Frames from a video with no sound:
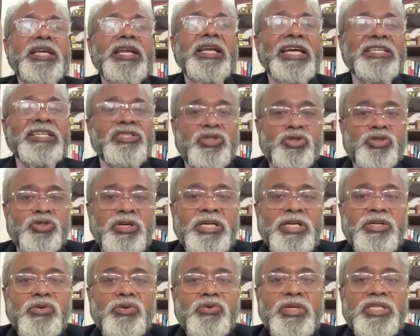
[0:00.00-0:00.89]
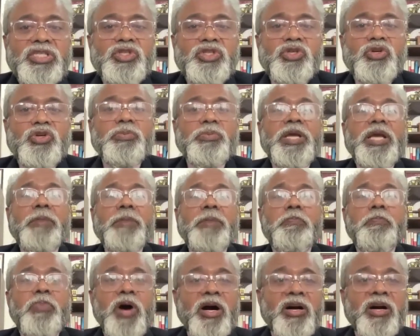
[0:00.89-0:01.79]
be natural to us, should be a
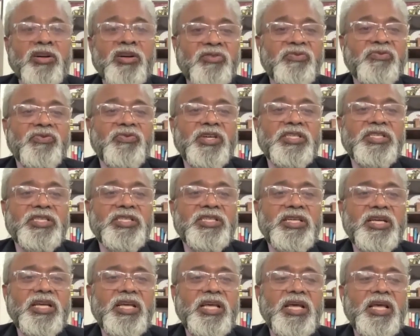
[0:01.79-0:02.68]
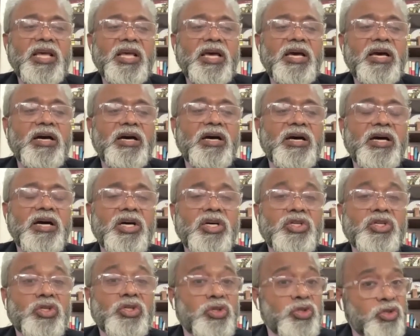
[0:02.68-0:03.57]
part of us.
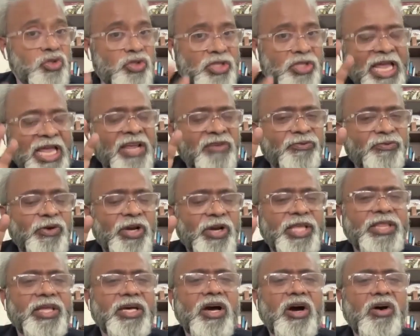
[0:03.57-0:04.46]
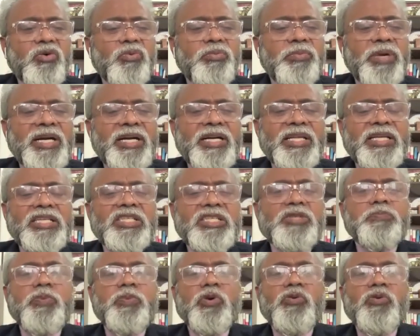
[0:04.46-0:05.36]
Uh, thankfully, the government
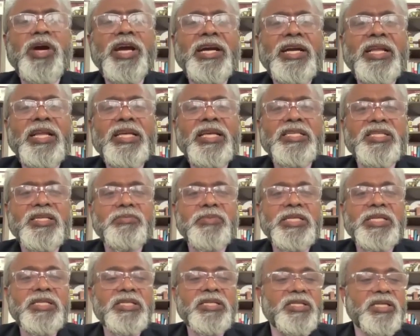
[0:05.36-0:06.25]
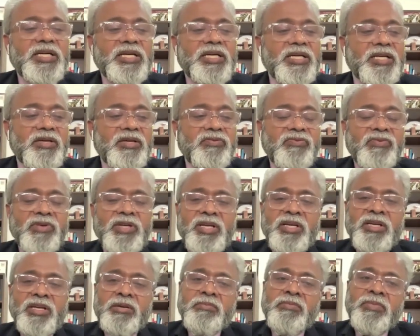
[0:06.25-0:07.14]
is providing some incentive,
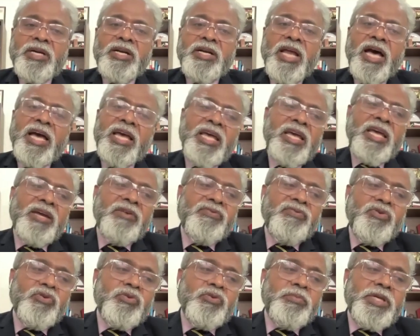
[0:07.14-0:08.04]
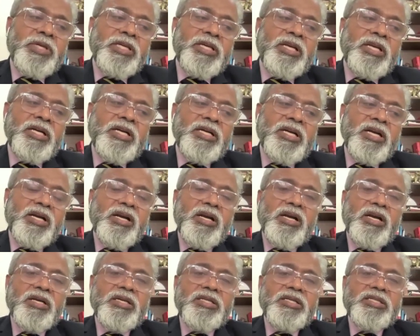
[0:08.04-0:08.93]
but I have to be a
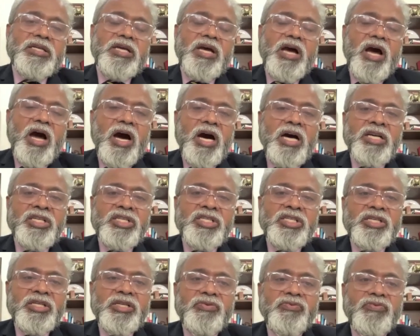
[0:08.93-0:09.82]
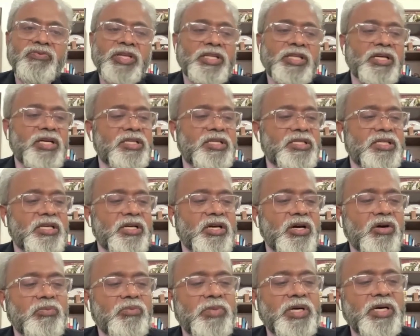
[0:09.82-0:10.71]
little harsh, whether it's the
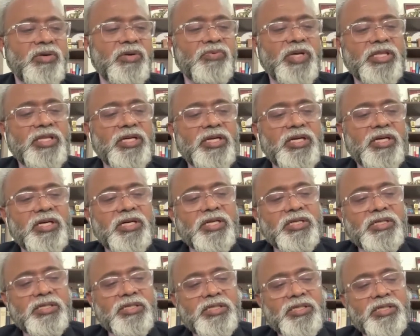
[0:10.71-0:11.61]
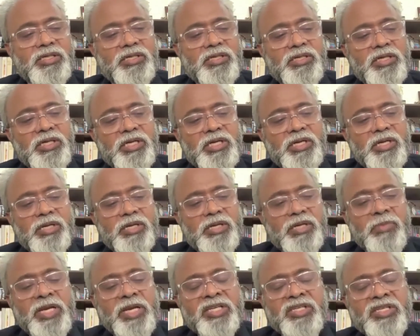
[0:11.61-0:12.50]
government, whether it is the
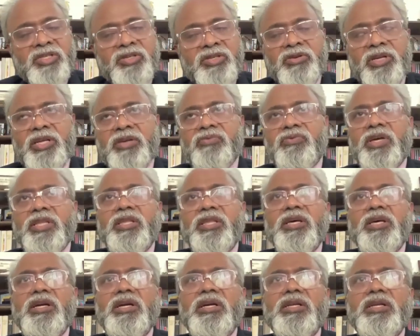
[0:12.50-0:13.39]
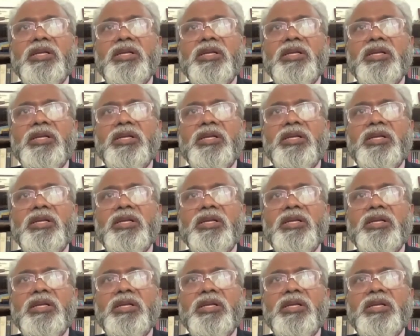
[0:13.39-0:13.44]
ministry, whether